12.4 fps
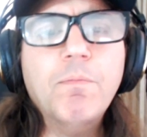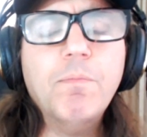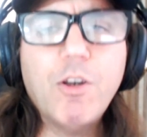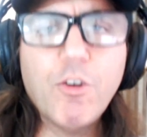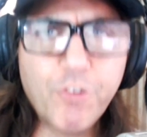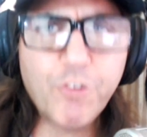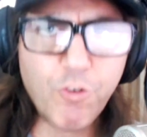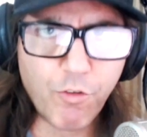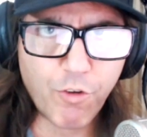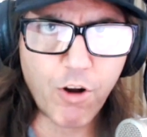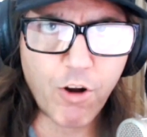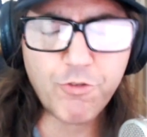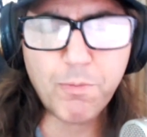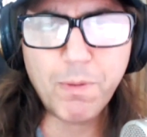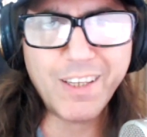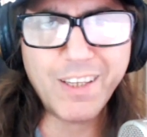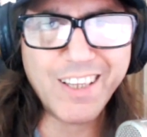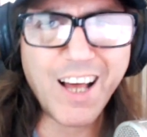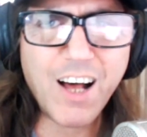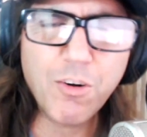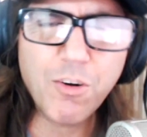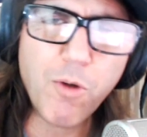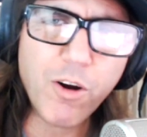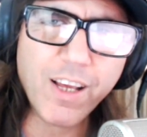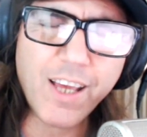because they're over 100 billion dollar
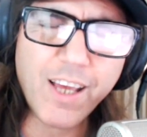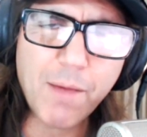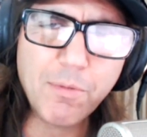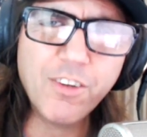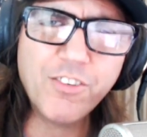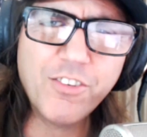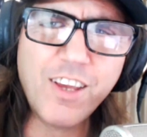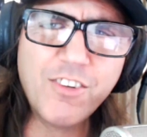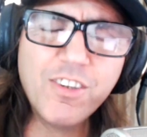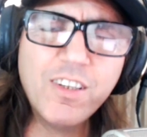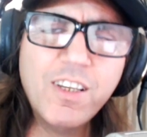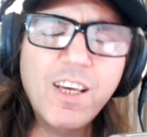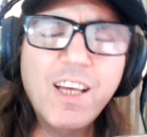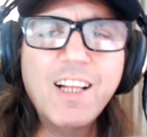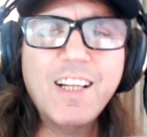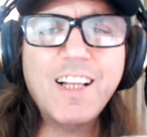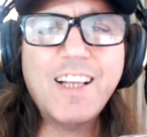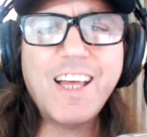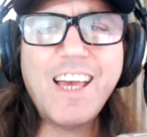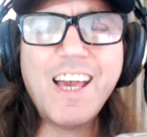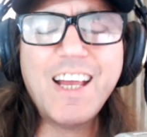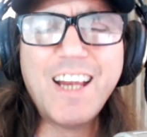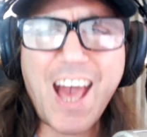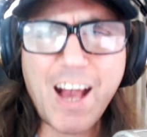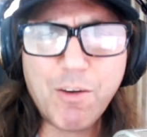market capitalization that they
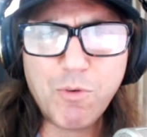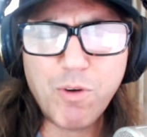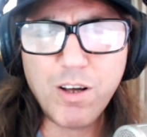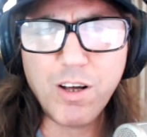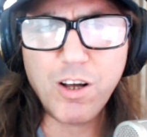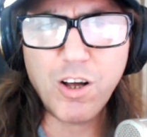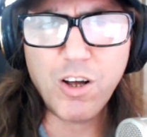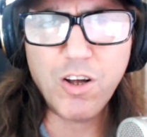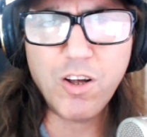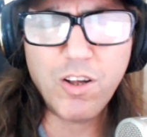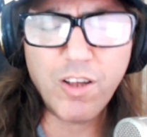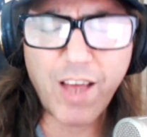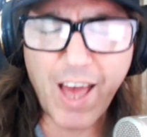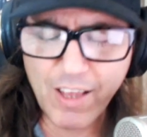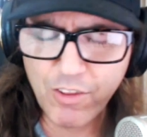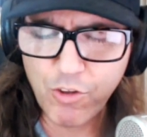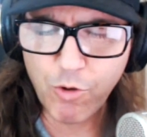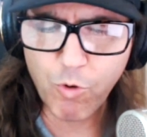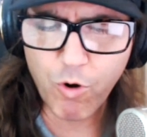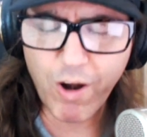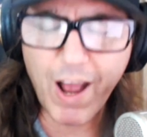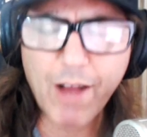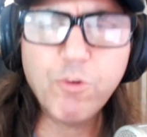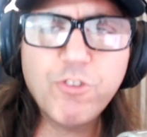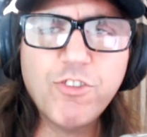can't ac- uh, uh, no more
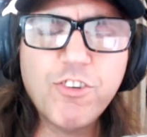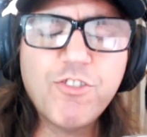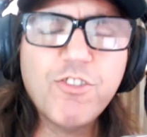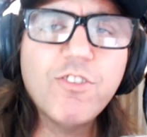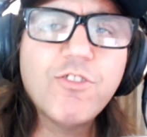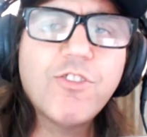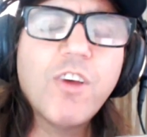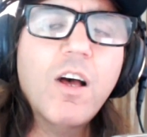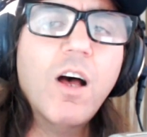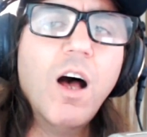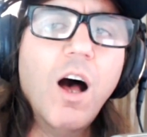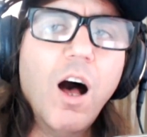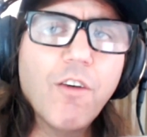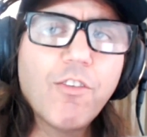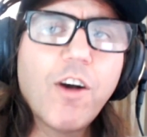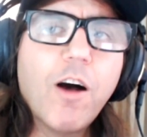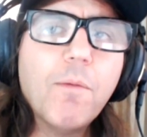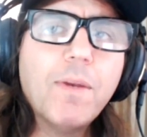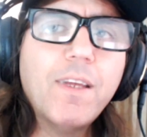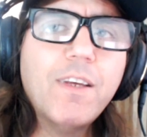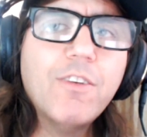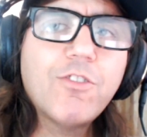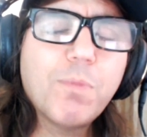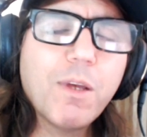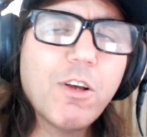acquisitions of
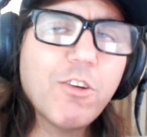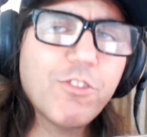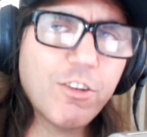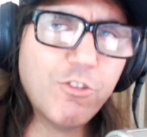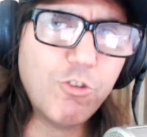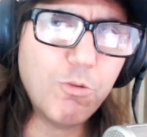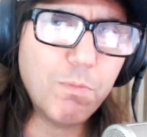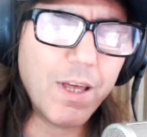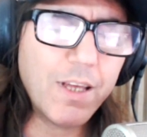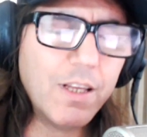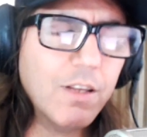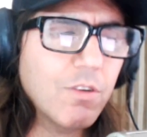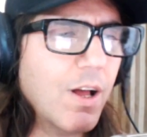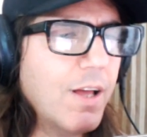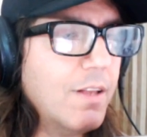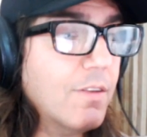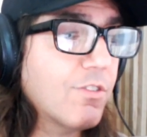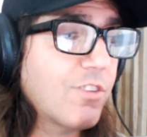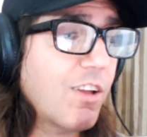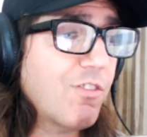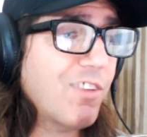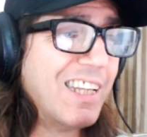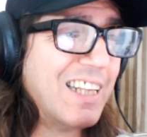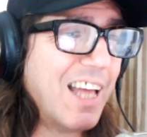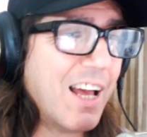companies because they're too big, right? Stuff
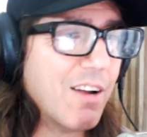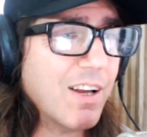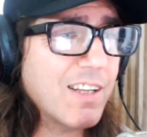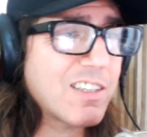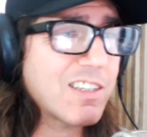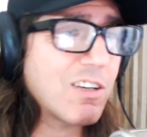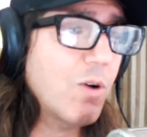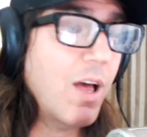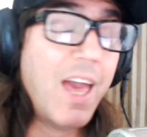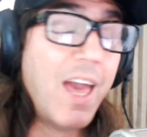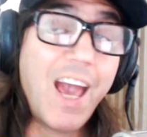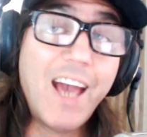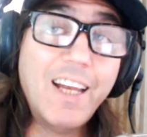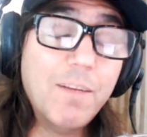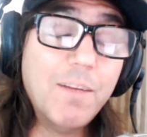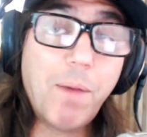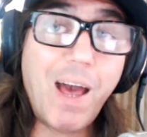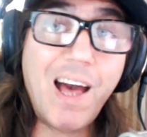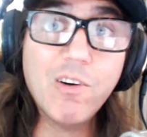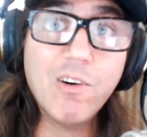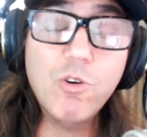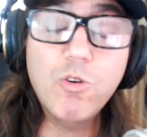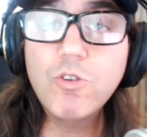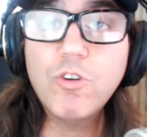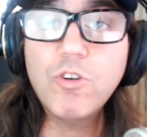like that, right? So and then pow,
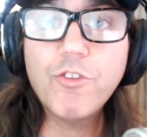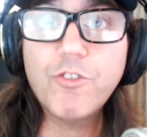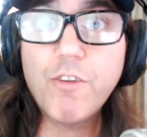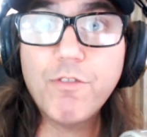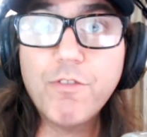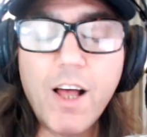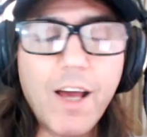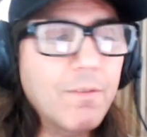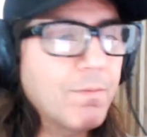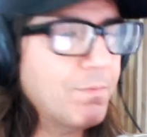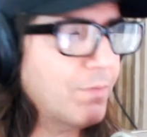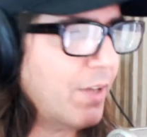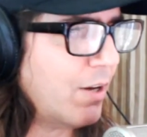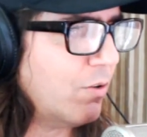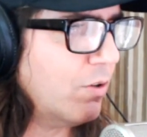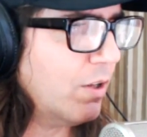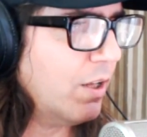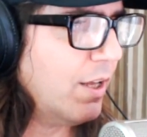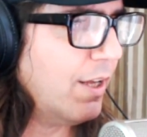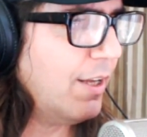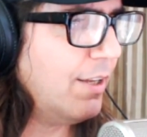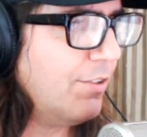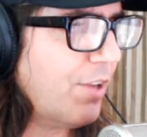Google goes offline. Now here's